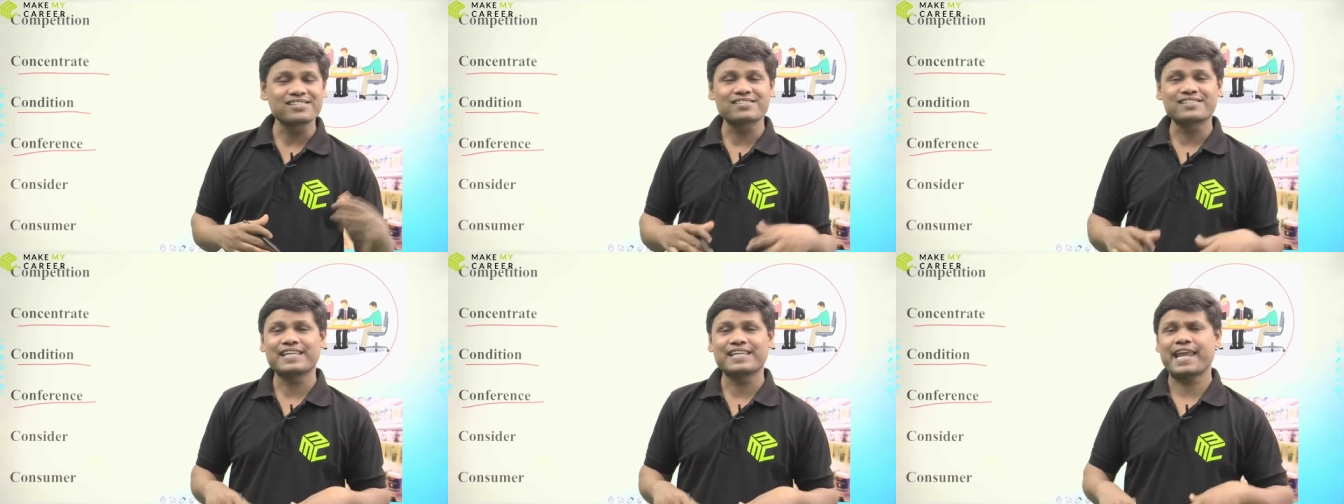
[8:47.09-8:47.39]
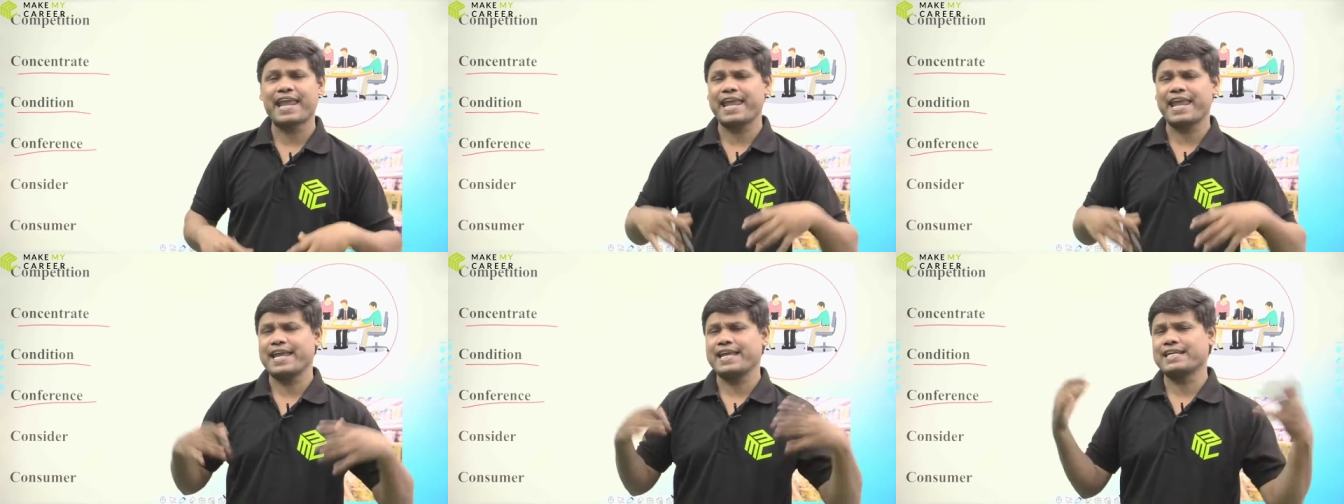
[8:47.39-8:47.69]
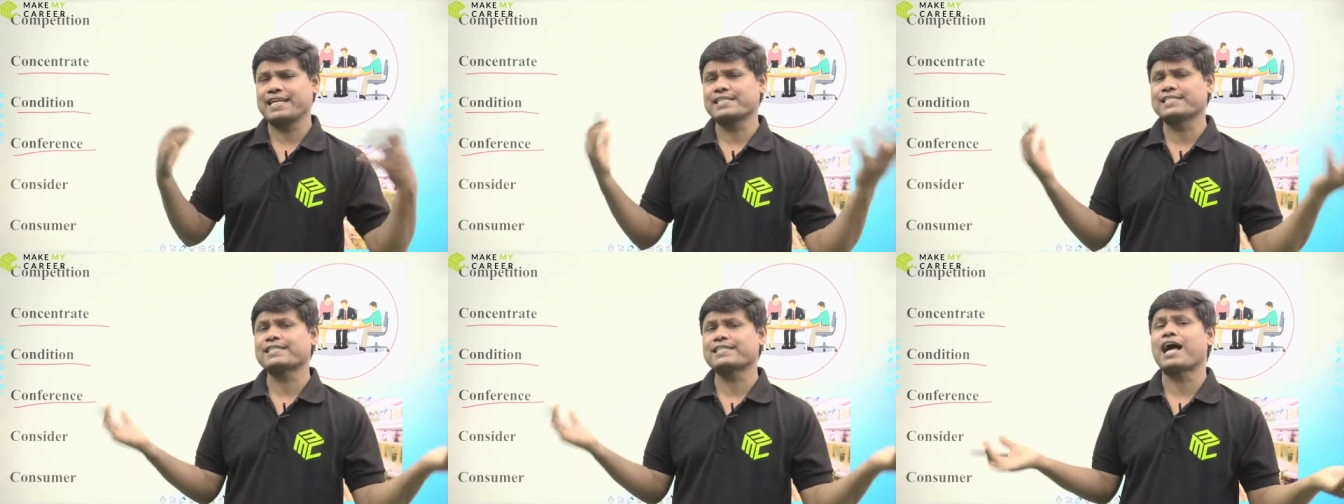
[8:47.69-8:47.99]

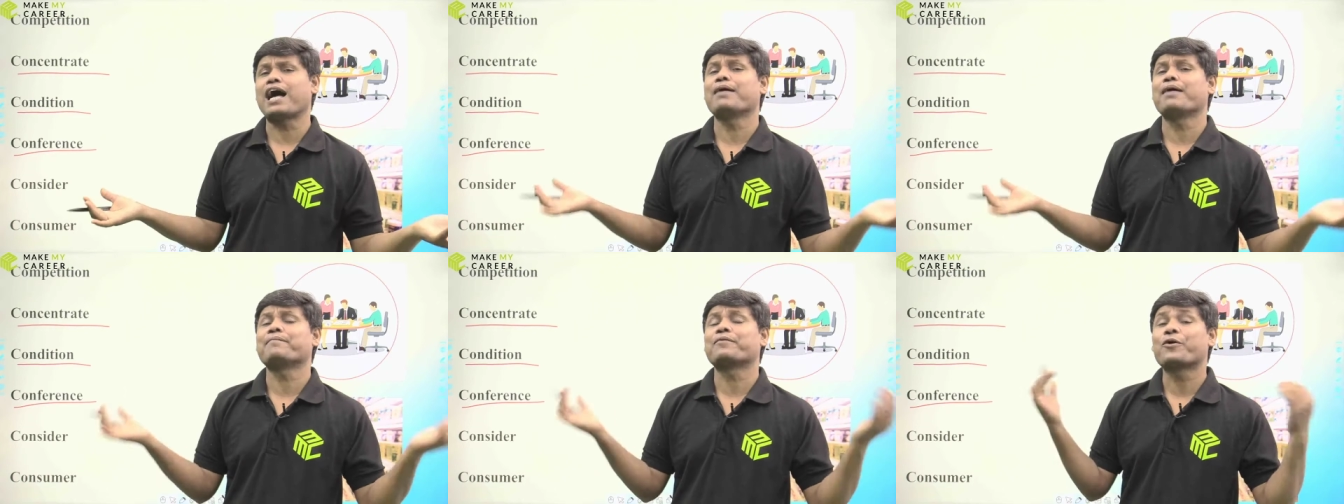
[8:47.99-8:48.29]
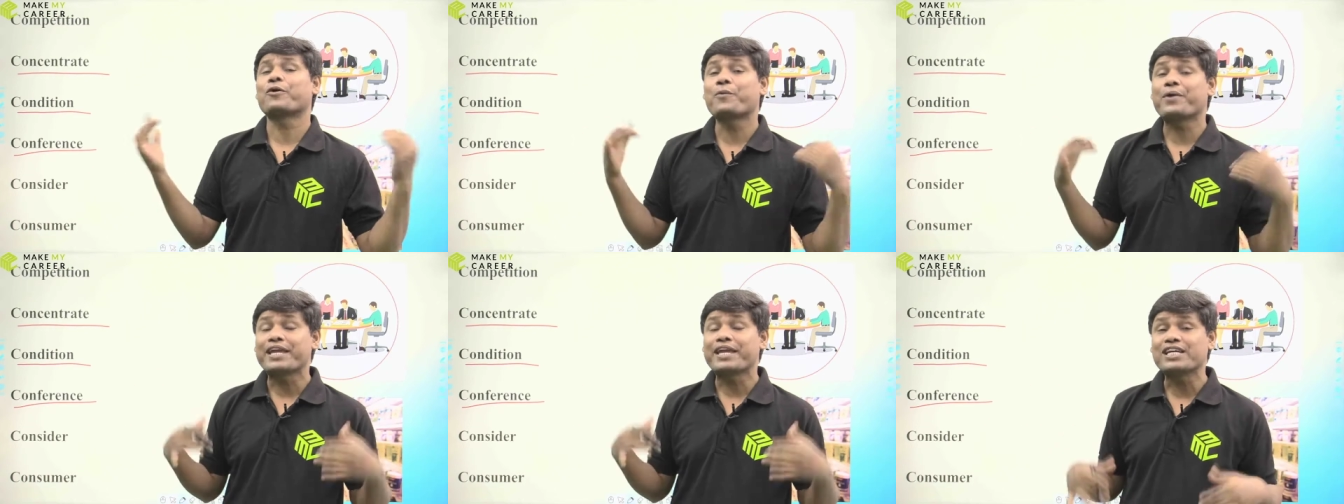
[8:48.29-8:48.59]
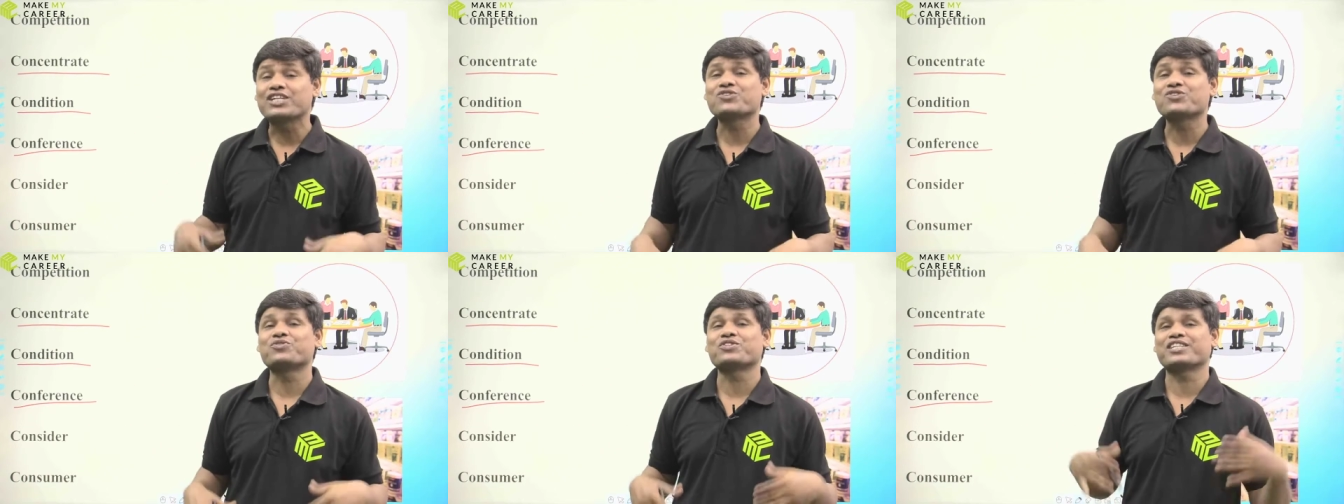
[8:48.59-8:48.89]
Yes, I'm going
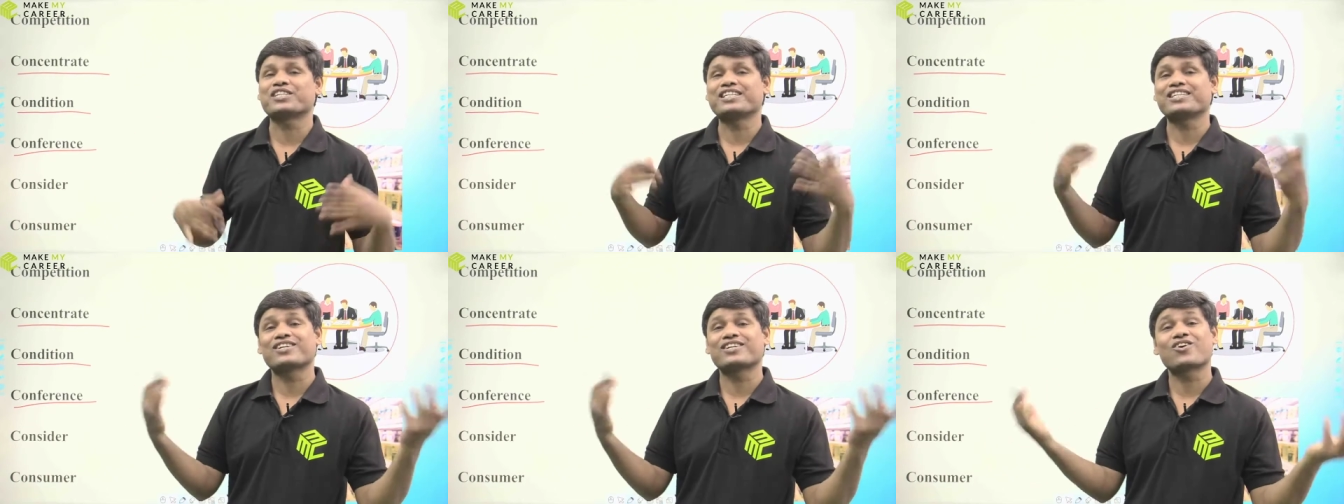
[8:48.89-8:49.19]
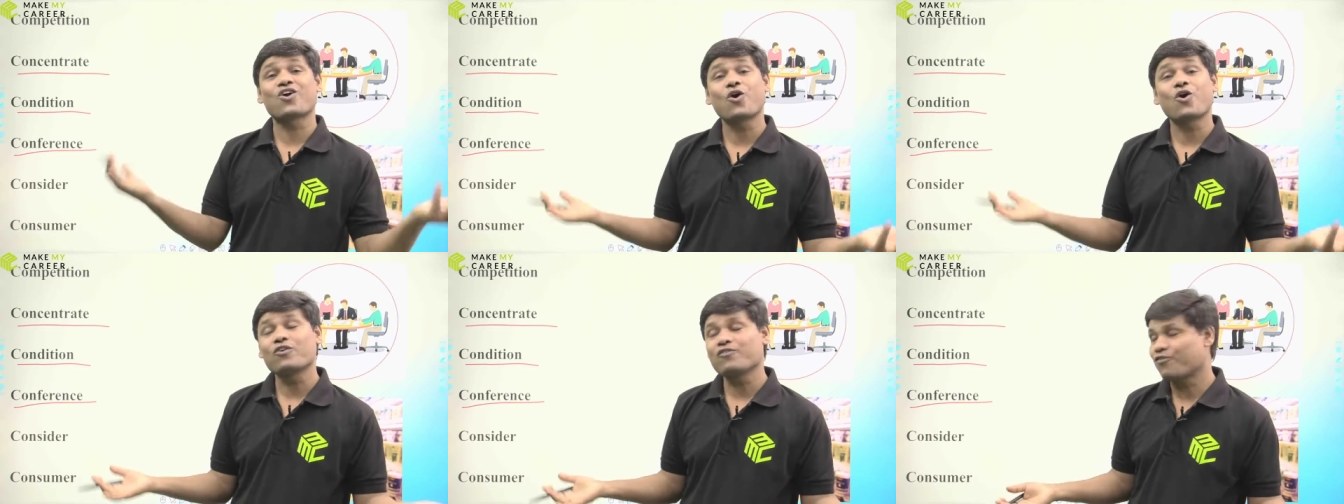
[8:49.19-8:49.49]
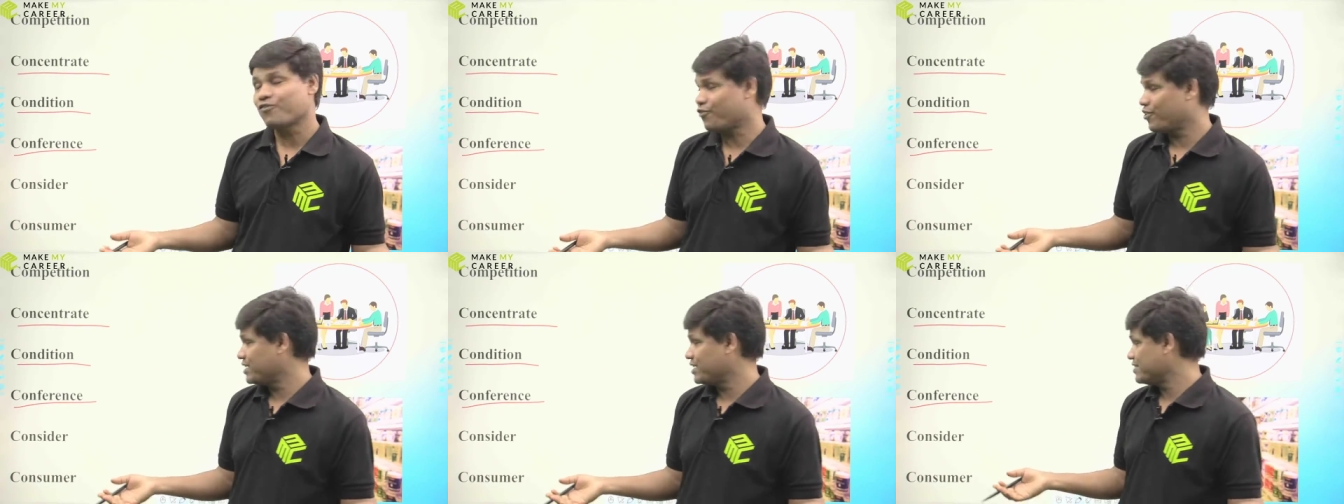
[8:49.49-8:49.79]
to attend the
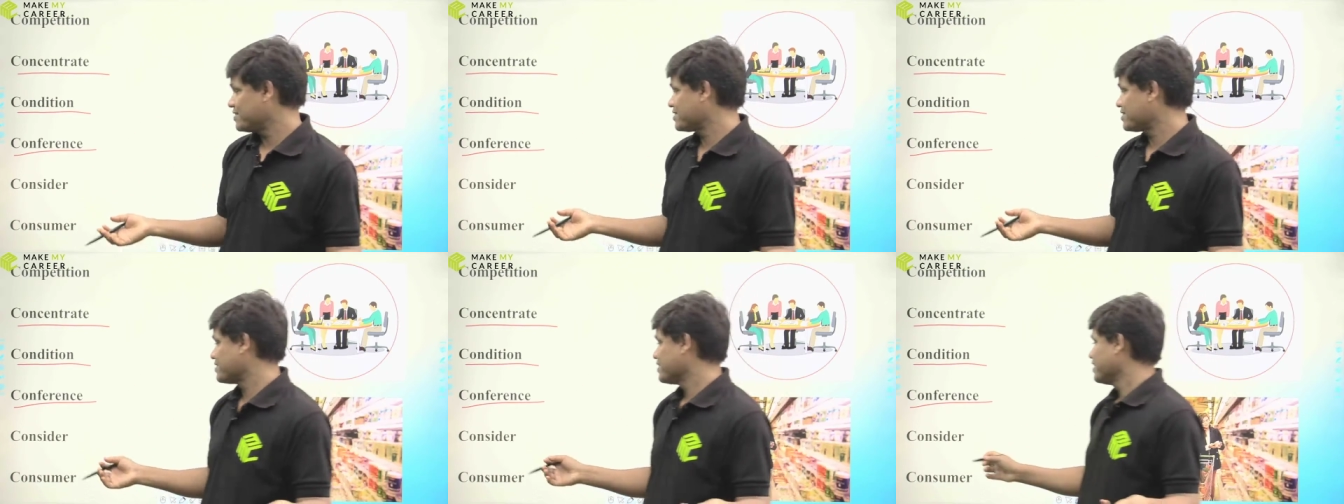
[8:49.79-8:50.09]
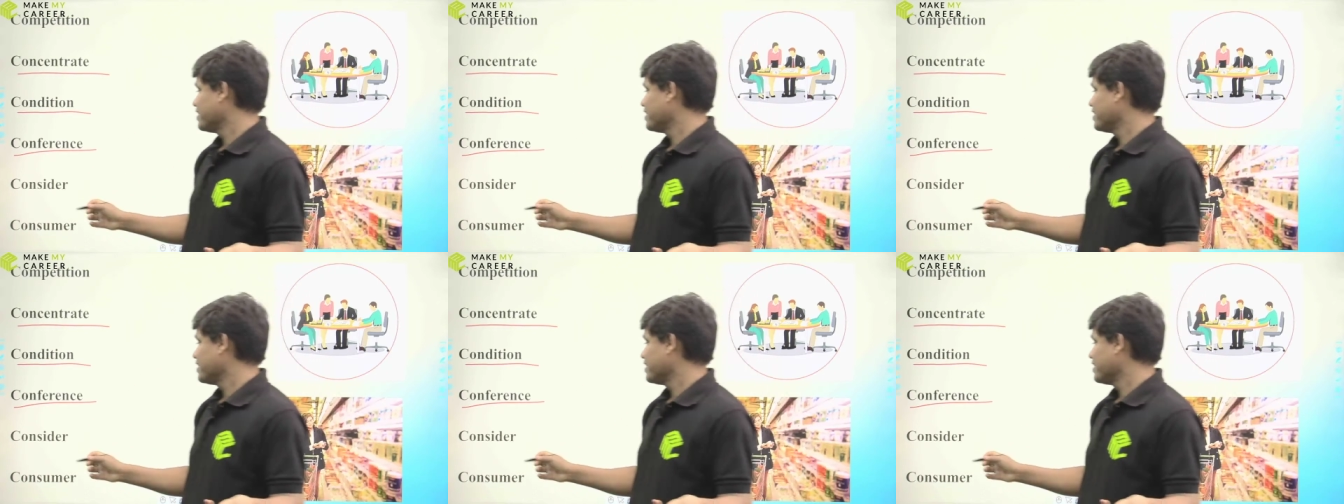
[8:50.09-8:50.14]
conference.